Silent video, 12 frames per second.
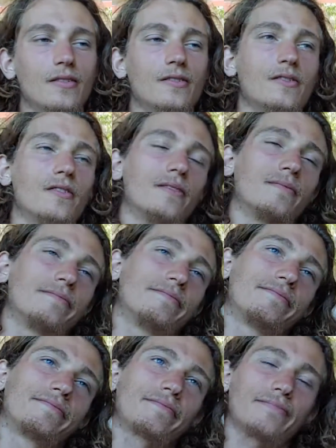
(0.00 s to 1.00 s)
So
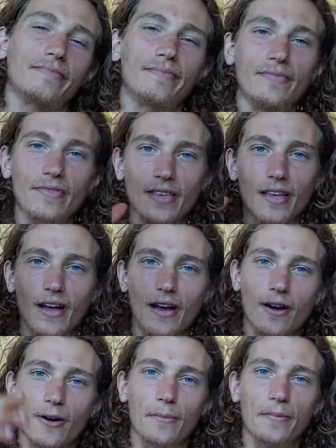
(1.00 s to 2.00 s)

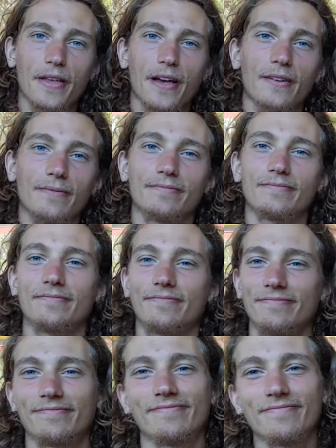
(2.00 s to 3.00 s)
I hope that
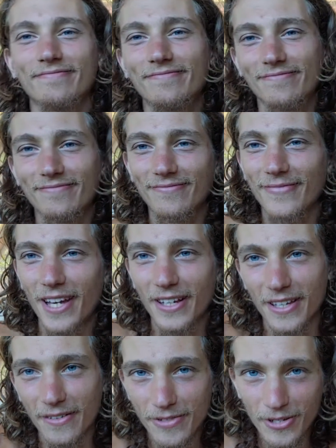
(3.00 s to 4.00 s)

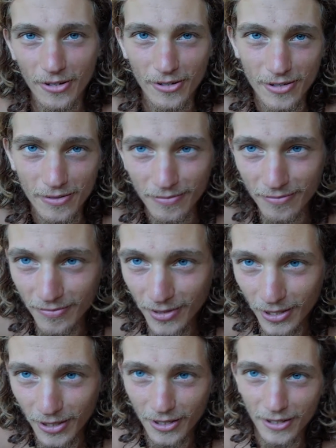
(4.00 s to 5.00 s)
gives y'all some
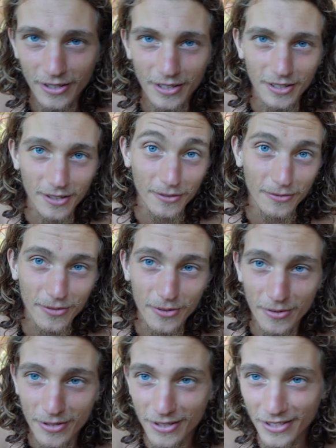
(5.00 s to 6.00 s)
clarity and
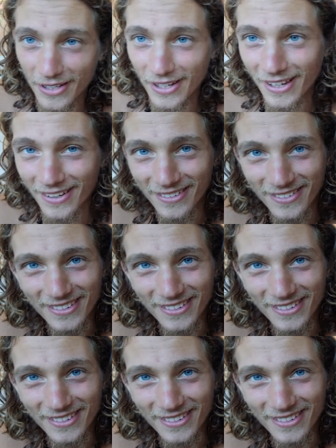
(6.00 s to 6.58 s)
confusion today.